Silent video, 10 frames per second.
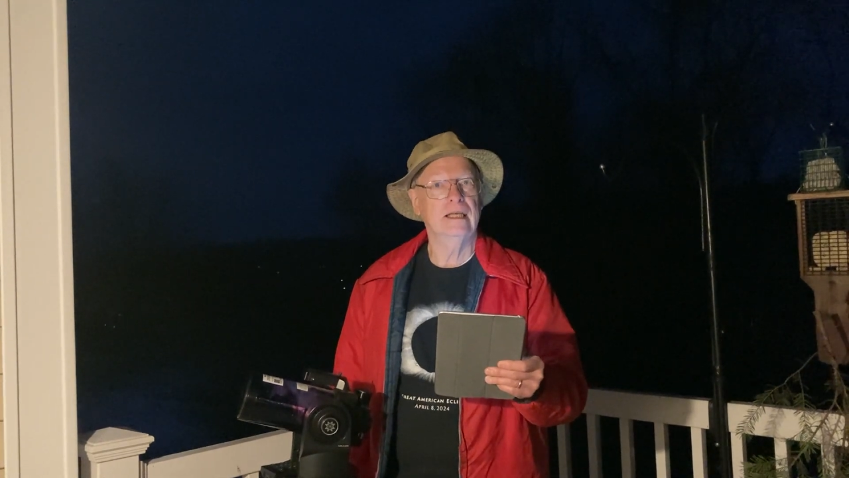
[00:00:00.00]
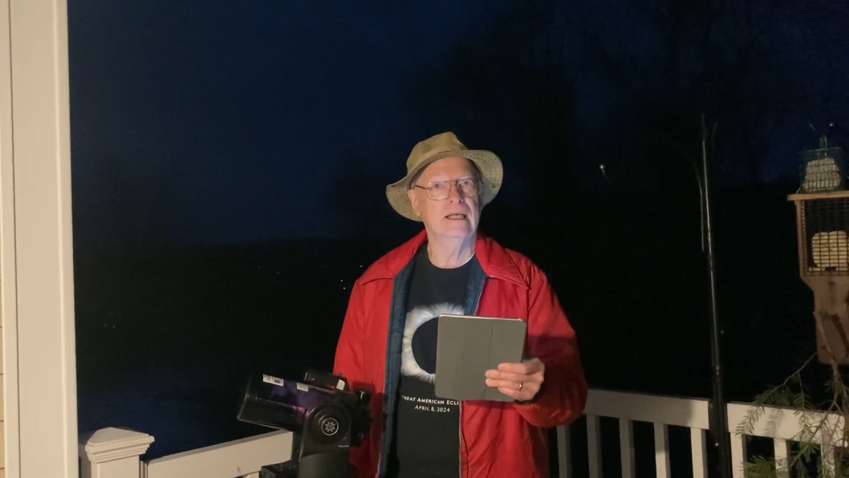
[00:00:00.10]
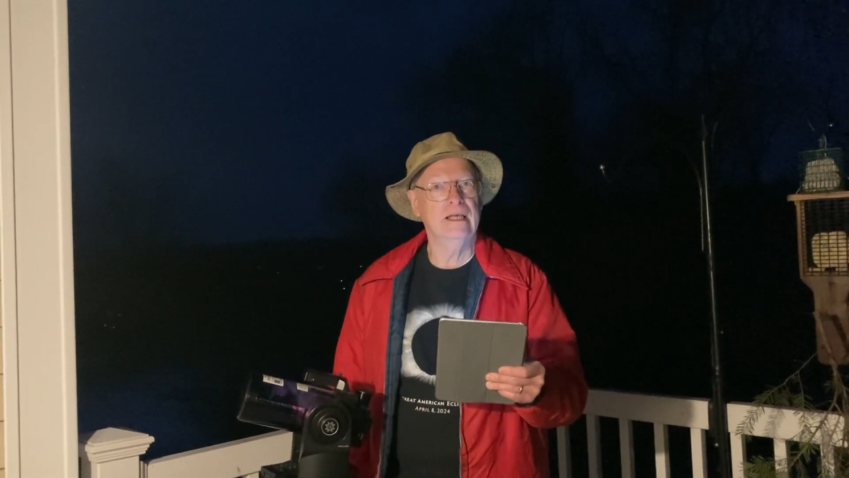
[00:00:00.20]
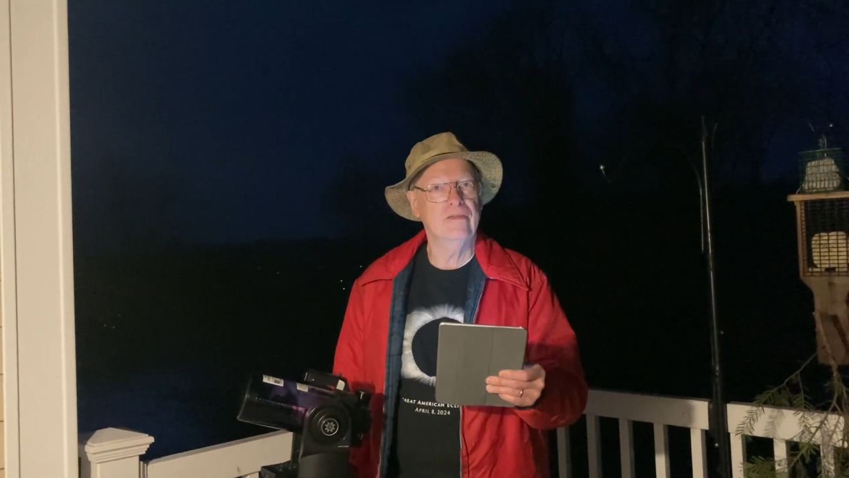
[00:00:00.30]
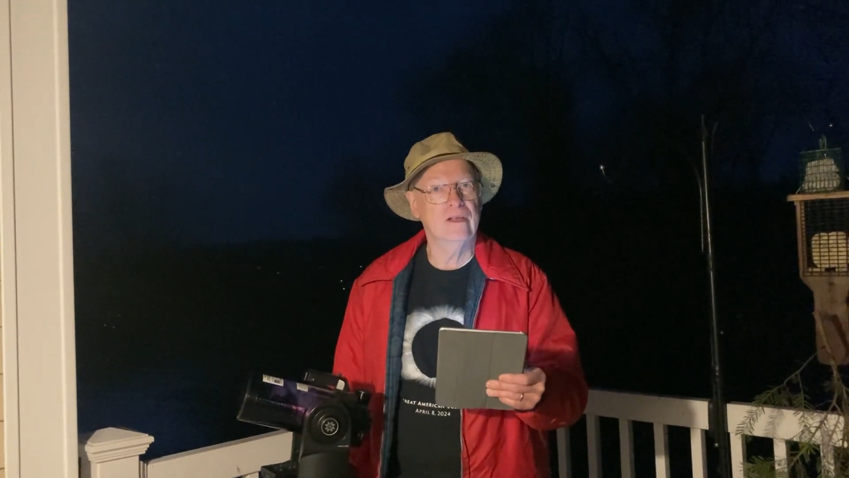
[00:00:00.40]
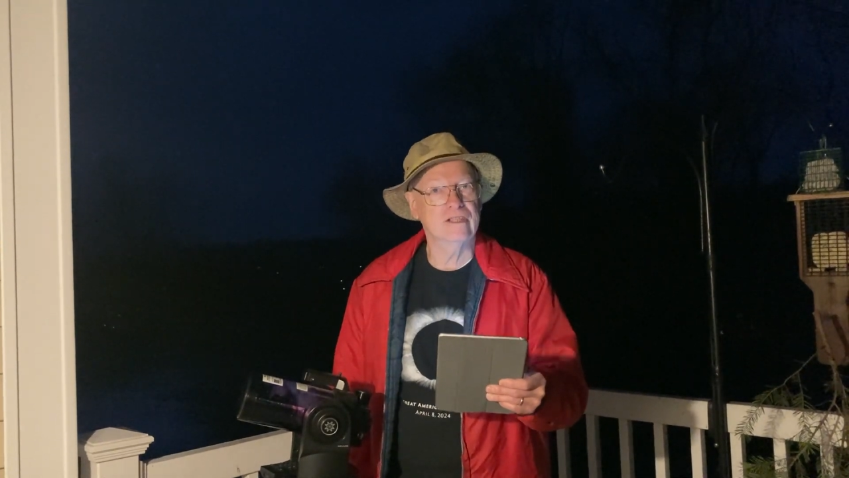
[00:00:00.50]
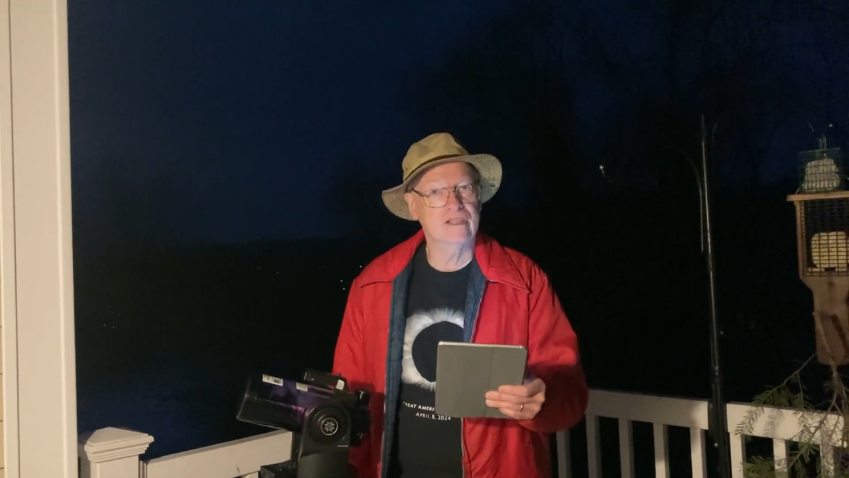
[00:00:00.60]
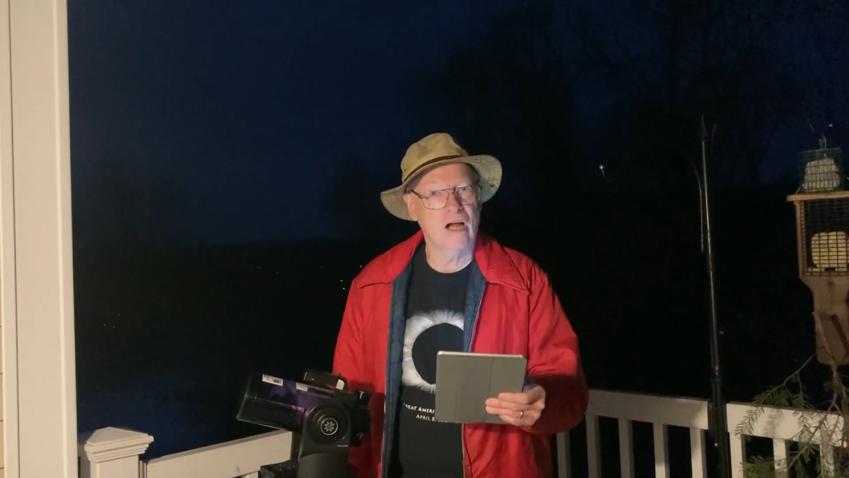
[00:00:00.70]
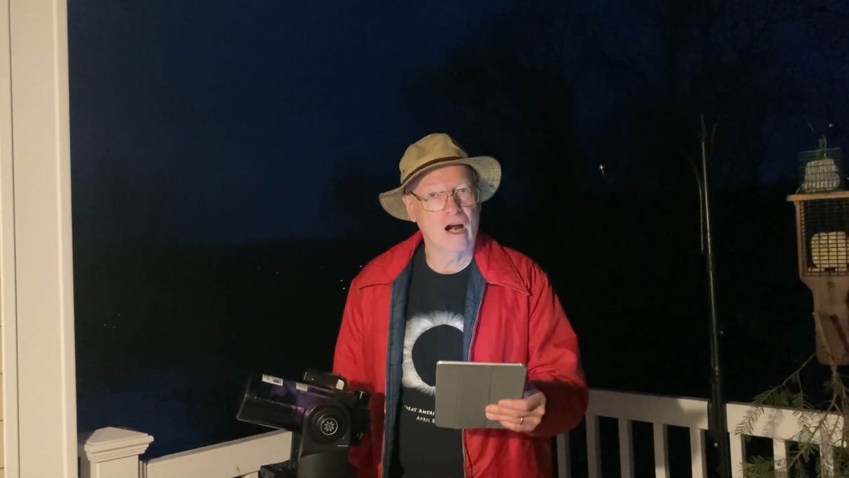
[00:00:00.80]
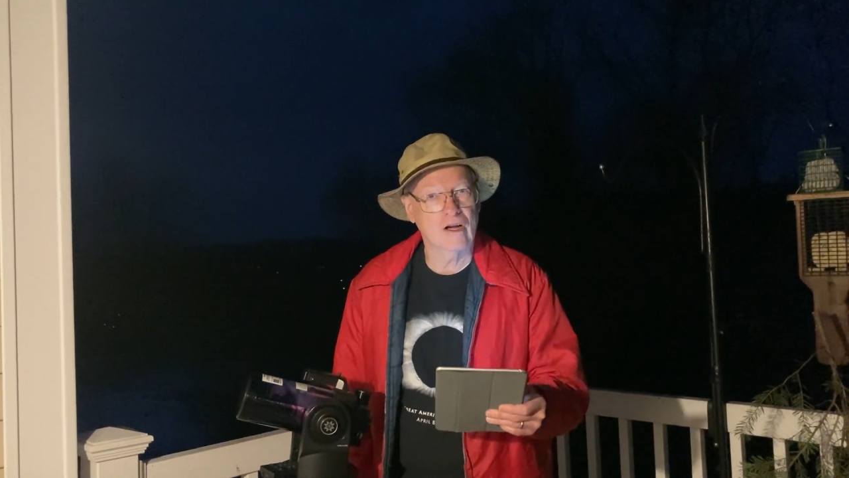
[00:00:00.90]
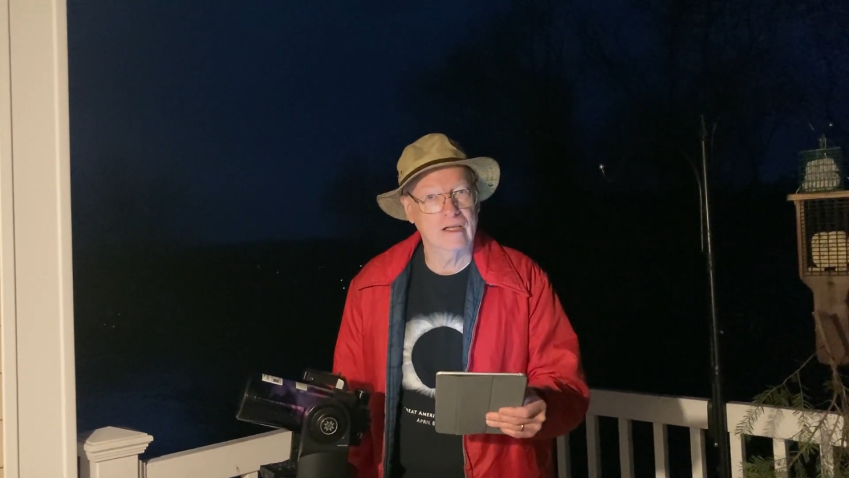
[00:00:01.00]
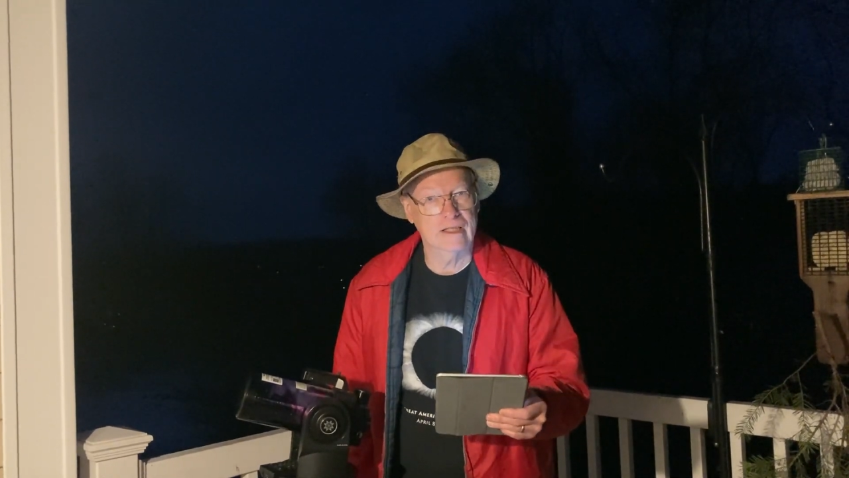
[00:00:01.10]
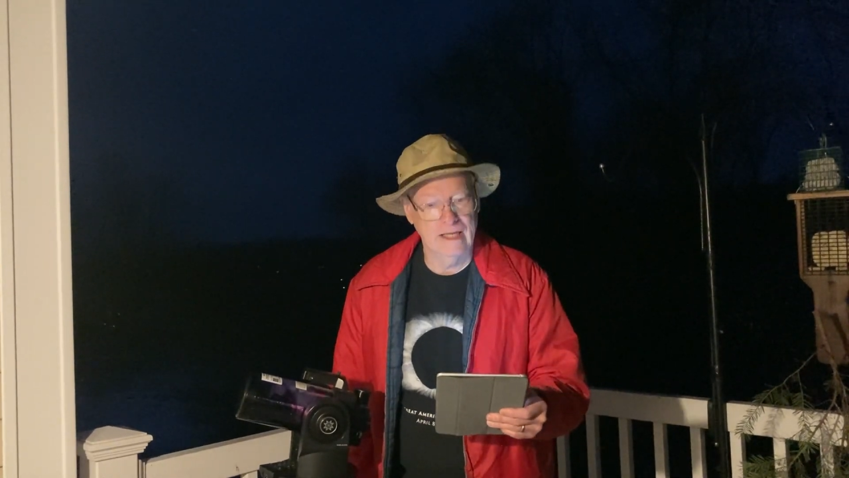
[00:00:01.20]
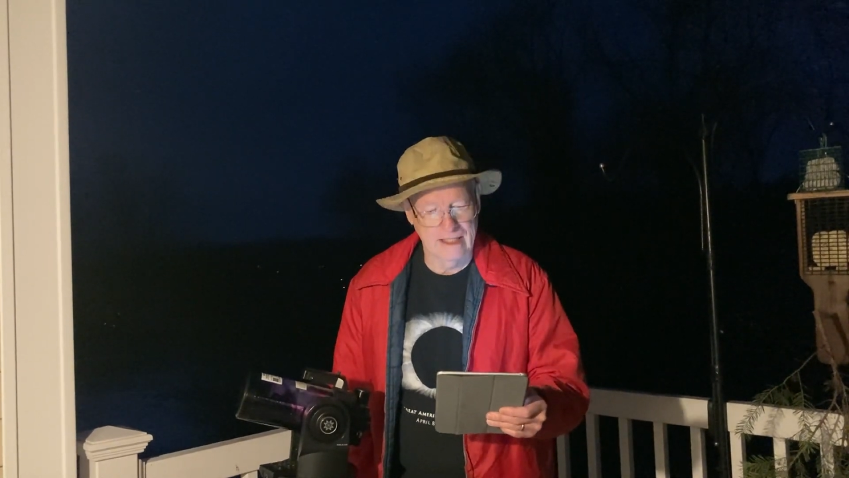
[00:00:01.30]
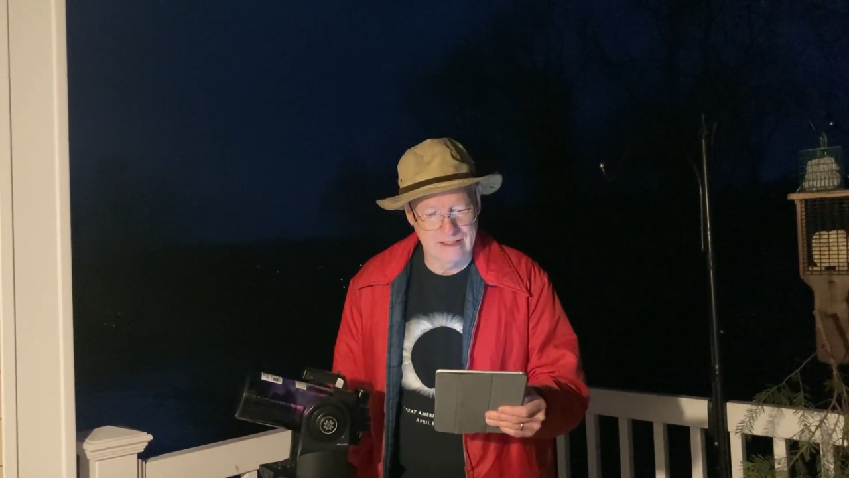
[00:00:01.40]
in the
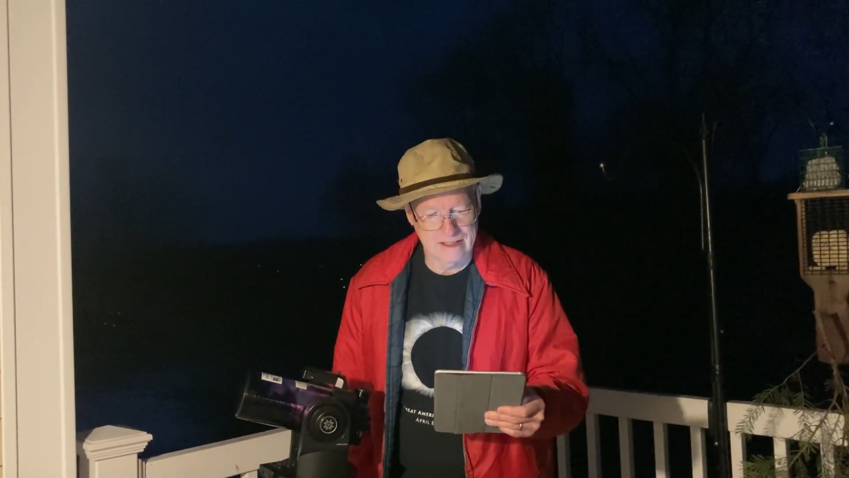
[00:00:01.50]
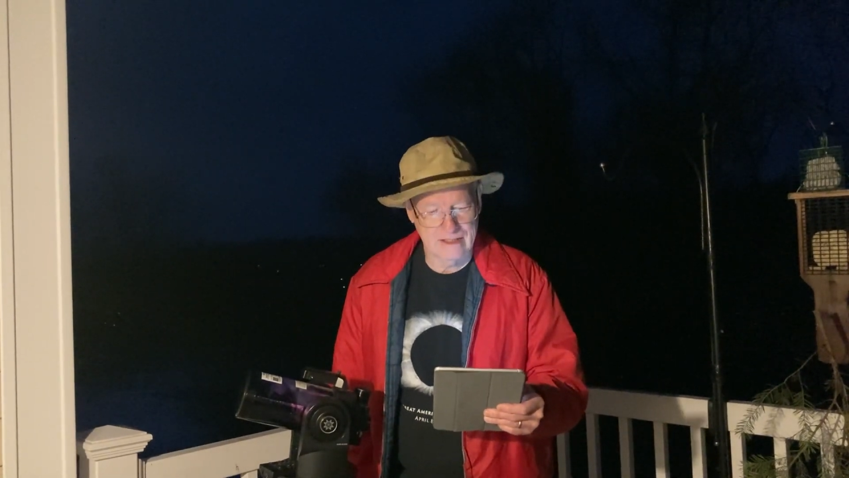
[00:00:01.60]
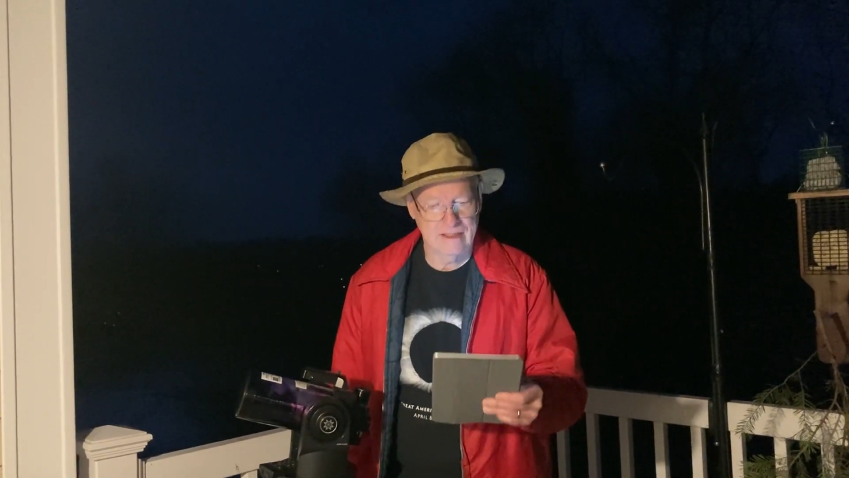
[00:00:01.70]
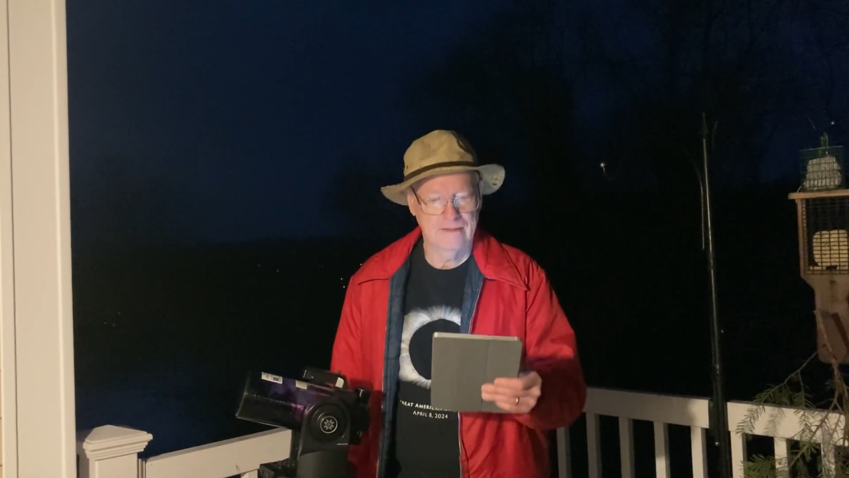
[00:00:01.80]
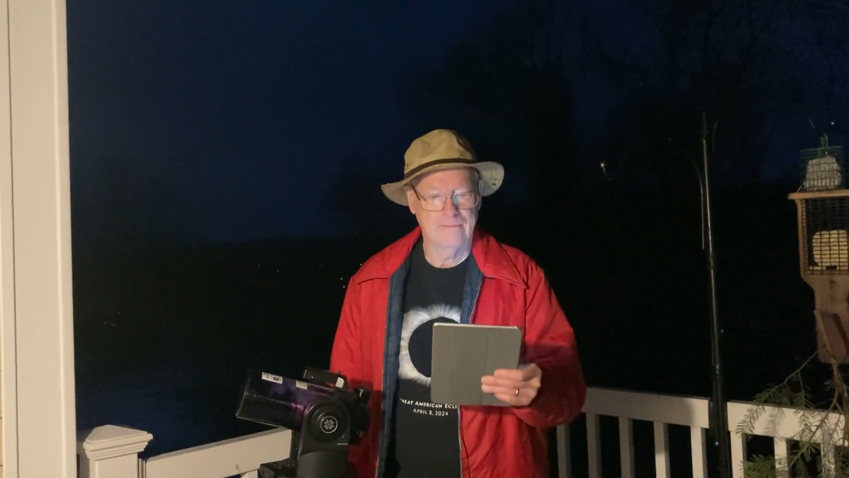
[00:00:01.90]
darkness,